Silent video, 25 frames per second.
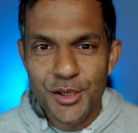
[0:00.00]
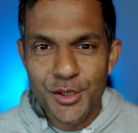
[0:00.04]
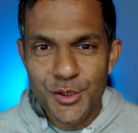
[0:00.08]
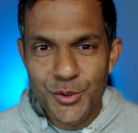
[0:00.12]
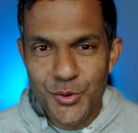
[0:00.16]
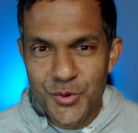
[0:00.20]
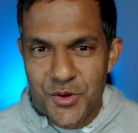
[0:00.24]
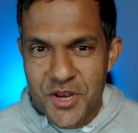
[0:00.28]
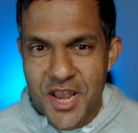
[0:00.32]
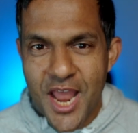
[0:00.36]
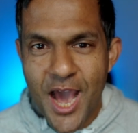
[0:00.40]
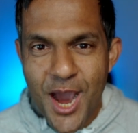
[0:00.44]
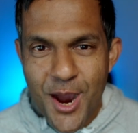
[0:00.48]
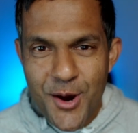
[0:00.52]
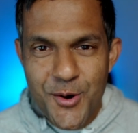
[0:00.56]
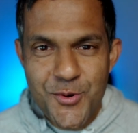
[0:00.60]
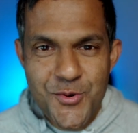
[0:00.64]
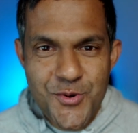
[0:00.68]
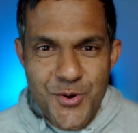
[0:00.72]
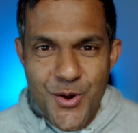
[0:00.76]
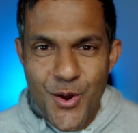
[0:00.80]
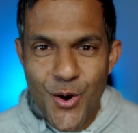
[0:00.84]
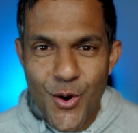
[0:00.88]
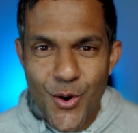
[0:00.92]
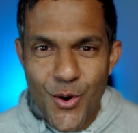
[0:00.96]
You now
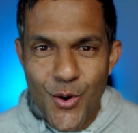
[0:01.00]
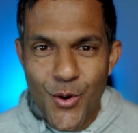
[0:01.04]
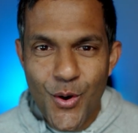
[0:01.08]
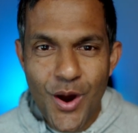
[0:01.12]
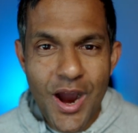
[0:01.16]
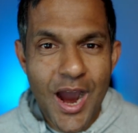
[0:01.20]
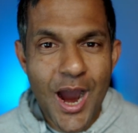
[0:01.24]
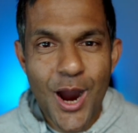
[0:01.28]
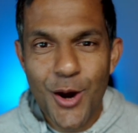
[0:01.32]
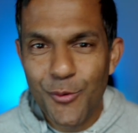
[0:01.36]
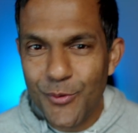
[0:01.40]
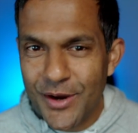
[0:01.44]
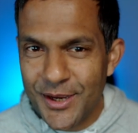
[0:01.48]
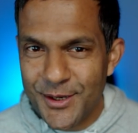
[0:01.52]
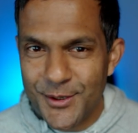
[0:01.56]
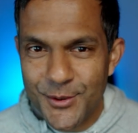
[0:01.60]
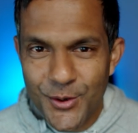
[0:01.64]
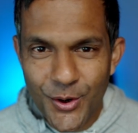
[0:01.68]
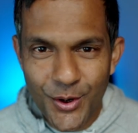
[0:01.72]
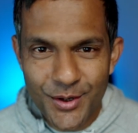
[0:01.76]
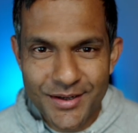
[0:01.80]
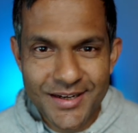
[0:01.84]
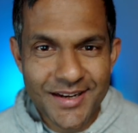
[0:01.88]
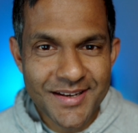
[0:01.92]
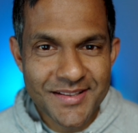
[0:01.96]
know how I
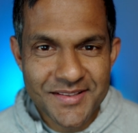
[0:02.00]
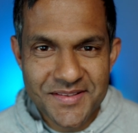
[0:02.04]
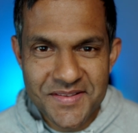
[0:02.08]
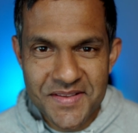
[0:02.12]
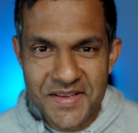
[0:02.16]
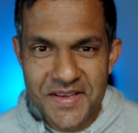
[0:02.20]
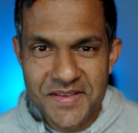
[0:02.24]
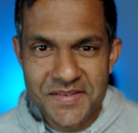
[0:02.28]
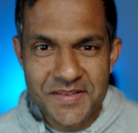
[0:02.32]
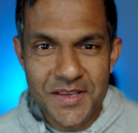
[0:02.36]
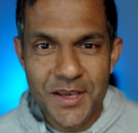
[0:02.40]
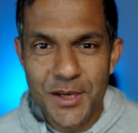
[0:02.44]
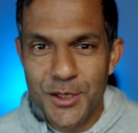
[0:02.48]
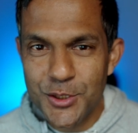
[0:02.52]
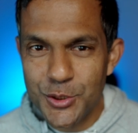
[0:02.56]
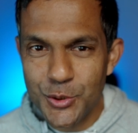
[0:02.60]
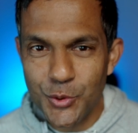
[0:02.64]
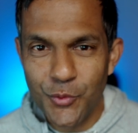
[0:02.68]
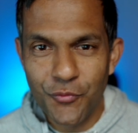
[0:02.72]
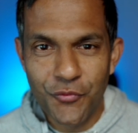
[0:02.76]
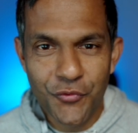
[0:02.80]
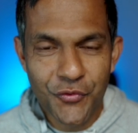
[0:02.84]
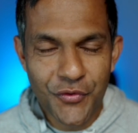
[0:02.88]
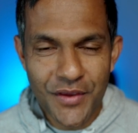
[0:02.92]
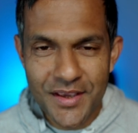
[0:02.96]
got this issue
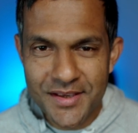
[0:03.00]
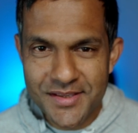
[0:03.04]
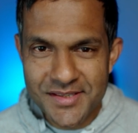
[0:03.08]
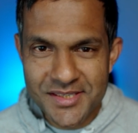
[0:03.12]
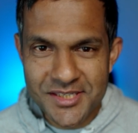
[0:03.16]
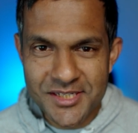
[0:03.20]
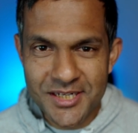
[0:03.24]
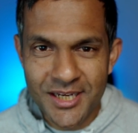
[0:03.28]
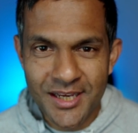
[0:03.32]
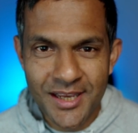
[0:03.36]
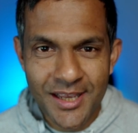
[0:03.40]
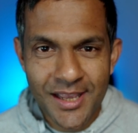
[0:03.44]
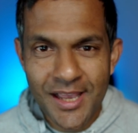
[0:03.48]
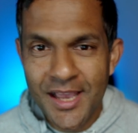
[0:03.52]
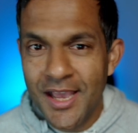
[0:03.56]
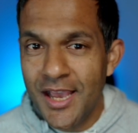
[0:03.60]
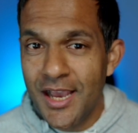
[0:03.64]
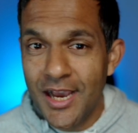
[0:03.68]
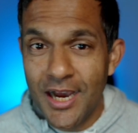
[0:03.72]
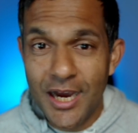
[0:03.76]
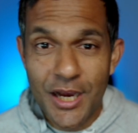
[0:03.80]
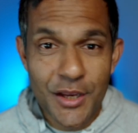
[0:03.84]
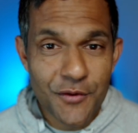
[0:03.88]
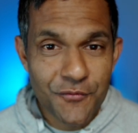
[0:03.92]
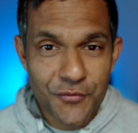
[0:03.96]
fixed.
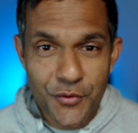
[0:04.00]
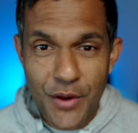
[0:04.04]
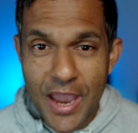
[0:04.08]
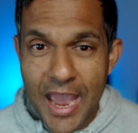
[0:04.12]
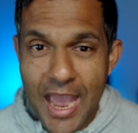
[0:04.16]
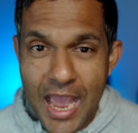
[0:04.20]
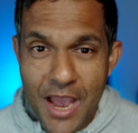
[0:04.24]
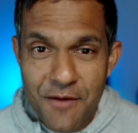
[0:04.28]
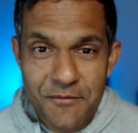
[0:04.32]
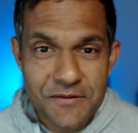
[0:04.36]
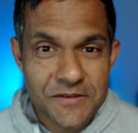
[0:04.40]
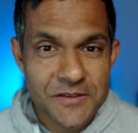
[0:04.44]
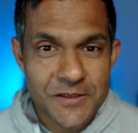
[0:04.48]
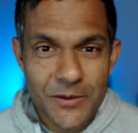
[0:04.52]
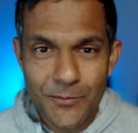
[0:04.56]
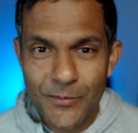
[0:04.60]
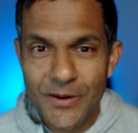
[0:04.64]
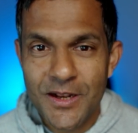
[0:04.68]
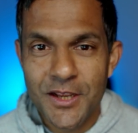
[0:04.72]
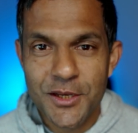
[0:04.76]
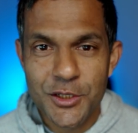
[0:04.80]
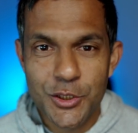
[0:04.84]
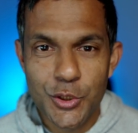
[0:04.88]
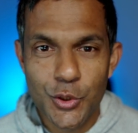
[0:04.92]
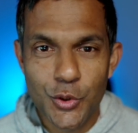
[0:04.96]
Uh, if you have a
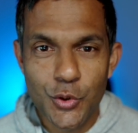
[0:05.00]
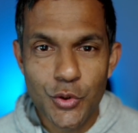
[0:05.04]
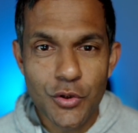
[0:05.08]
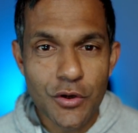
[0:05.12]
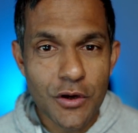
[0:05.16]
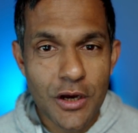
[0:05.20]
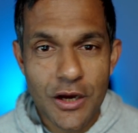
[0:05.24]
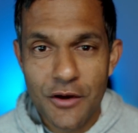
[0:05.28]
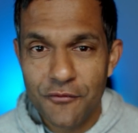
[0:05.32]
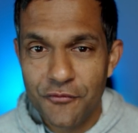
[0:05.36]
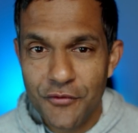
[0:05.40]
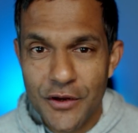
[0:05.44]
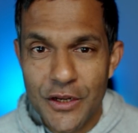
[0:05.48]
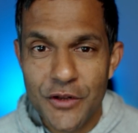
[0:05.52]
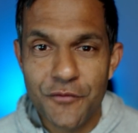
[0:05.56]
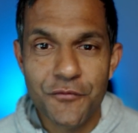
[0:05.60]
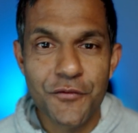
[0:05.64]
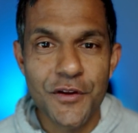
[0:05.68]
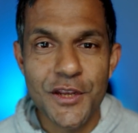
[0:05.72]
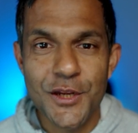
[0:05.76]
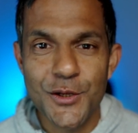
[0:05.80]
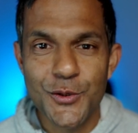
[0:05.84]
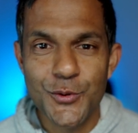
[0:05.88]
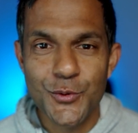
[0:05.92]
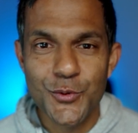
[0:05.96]
similar issue, uh, feel
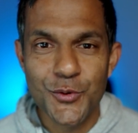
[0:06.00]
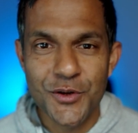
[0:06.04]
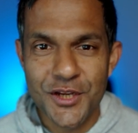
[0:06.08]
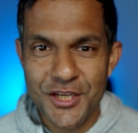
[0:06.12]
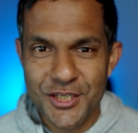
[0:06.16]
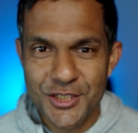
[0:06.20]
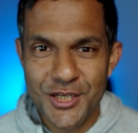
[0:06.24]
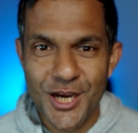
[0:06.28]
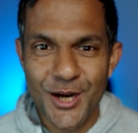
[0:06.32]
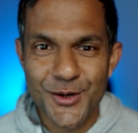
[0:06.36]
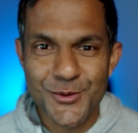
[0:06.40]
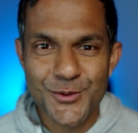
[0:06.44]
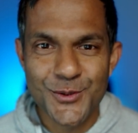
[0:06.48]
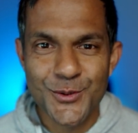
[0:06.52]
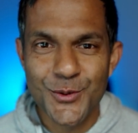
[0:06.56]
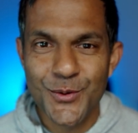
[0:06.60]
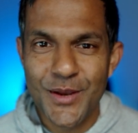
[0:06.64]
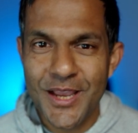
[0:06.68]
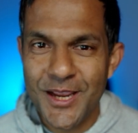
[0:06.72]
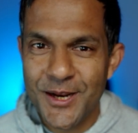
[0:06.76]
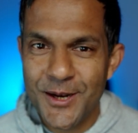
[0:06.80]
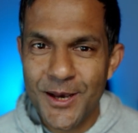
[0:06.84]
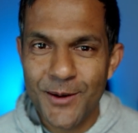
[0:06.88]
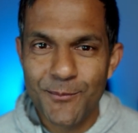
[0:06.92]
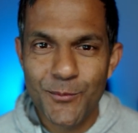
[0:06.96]
free to reach out to
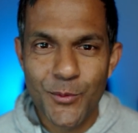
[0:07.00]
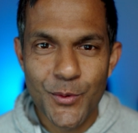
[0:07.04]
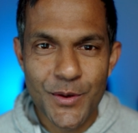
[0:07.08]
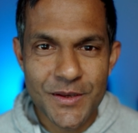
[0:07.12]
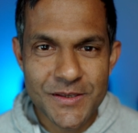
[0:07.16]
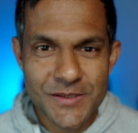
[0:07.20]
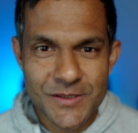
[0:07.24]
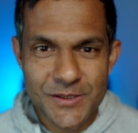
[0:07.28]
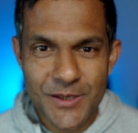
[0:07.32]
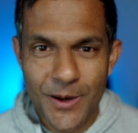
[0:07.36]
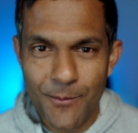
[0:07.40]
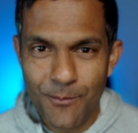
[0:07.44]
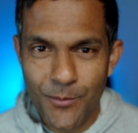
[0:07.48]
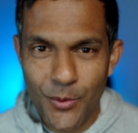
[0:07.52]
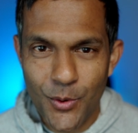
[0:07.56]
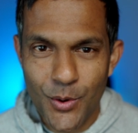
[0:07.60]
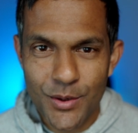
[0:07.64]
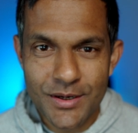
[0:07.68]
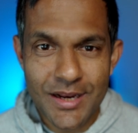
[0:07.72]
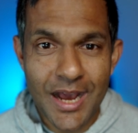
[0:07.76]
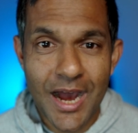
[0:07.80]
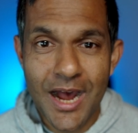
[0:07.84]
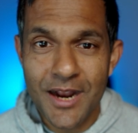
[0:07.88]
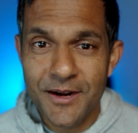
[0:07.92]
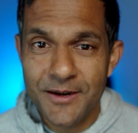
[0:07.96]
AWS
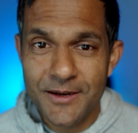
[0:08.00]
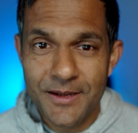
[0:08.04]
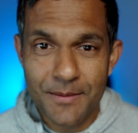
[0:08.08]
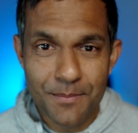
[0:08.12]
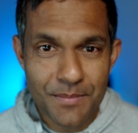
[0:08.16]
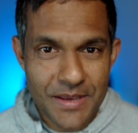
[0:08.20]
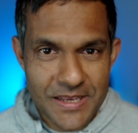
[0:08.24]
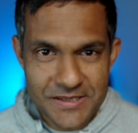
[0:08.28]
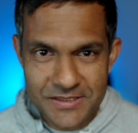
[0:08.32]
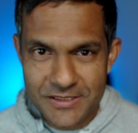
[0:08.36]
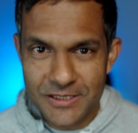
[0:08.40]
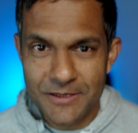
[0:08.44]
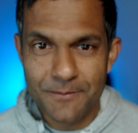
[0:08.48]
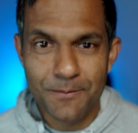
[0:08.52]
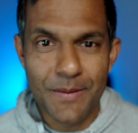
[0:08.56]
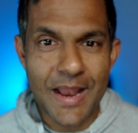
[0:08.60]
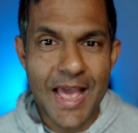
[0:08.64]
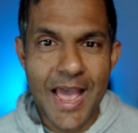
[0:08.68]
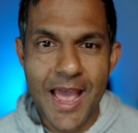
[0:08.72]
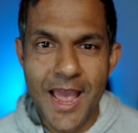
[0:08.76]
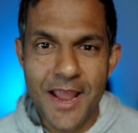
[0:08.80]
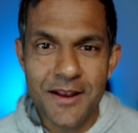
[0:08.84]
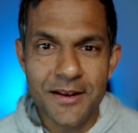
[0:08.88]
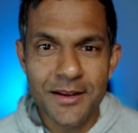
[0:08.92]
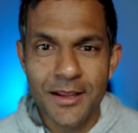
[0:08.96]
support under basic
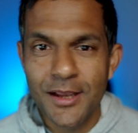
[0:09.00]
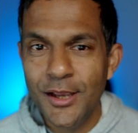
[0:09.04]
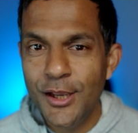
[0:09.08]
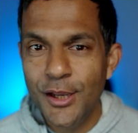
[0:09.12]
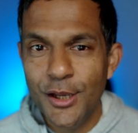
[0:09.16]
plan.